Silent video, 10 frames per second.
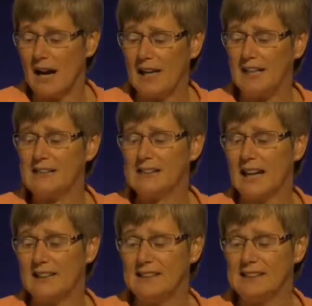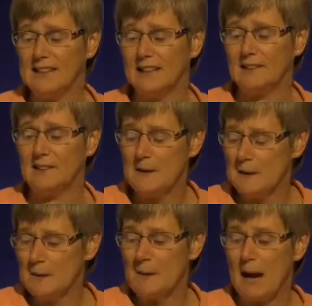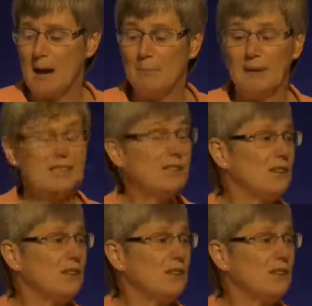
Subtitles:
inside the cell. But it's